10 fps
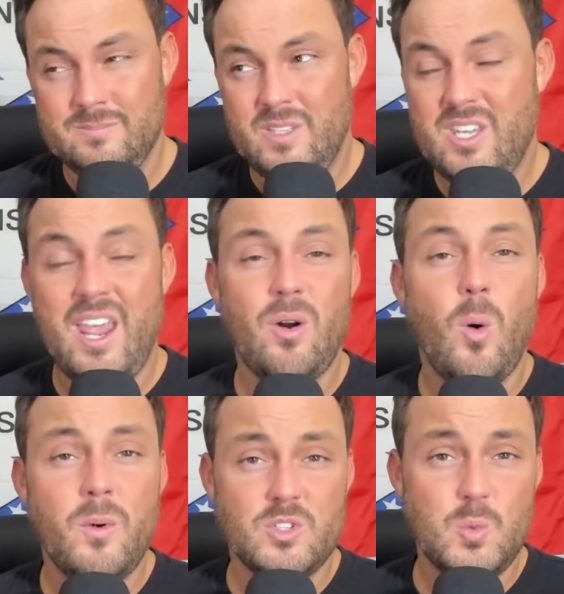You can't
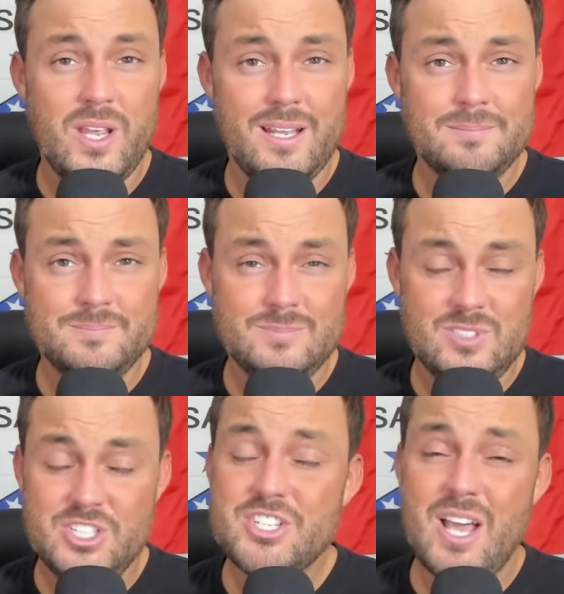almost win.
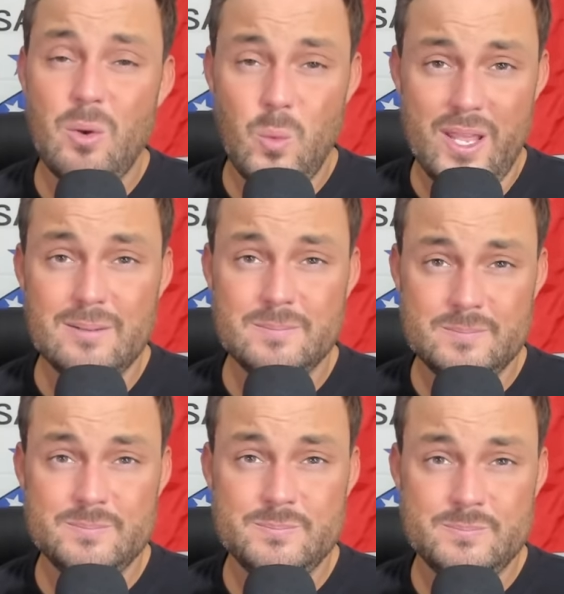You just got to win.
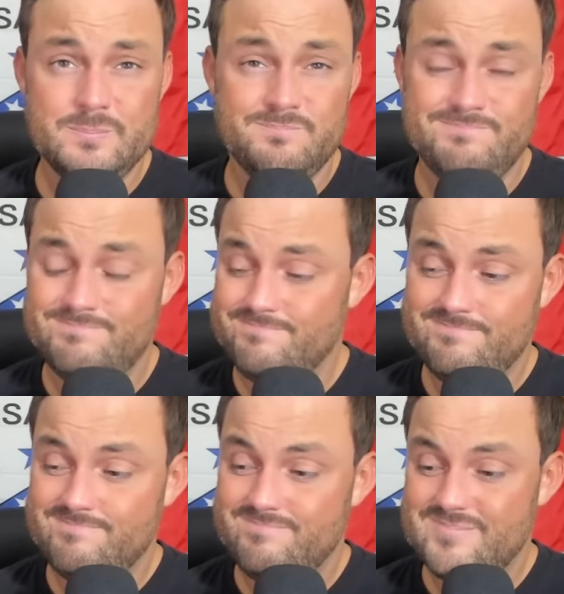
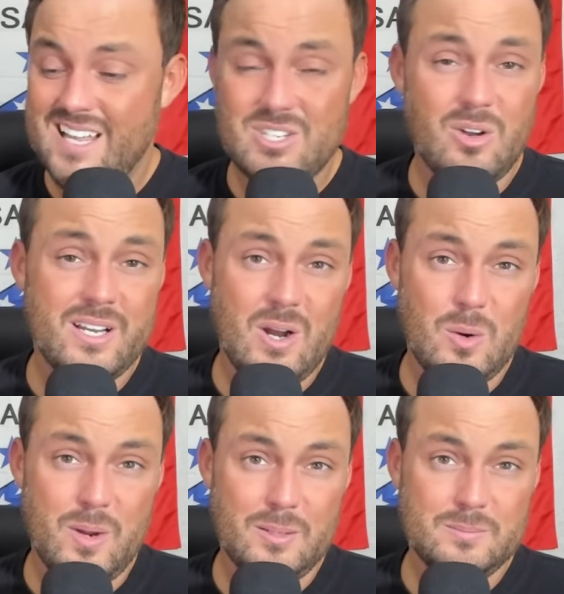That's all I care
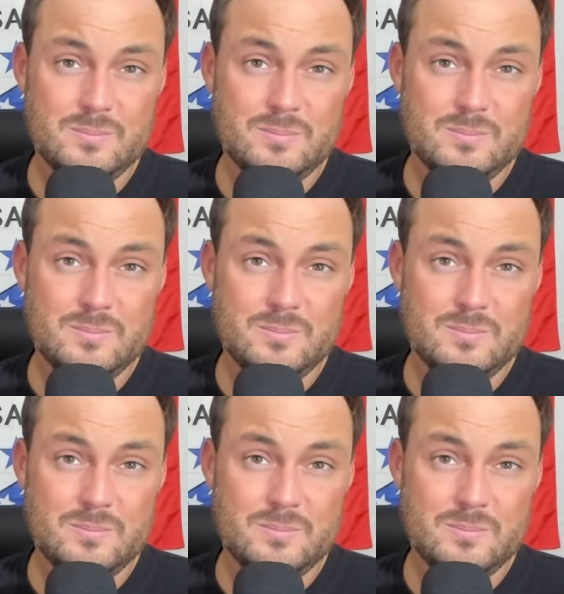about.